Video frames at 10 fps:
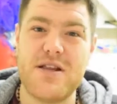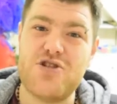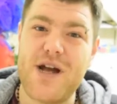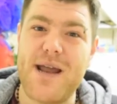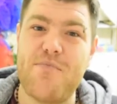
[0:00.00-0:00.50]
to
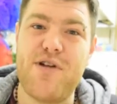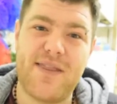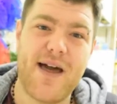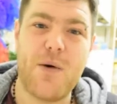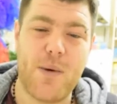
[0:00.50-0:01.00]
try and bring
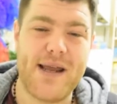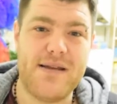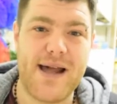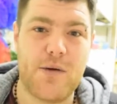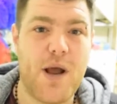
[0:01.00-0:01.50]
that weight
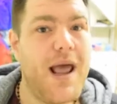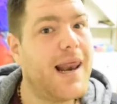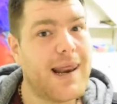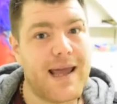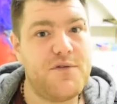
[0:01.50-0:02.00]
down,
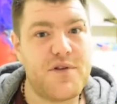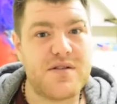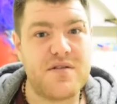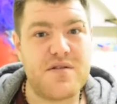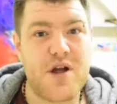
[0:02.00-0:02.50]
life
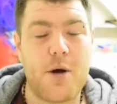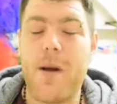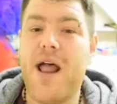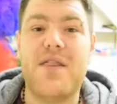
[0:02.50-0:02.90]
doesn't stop.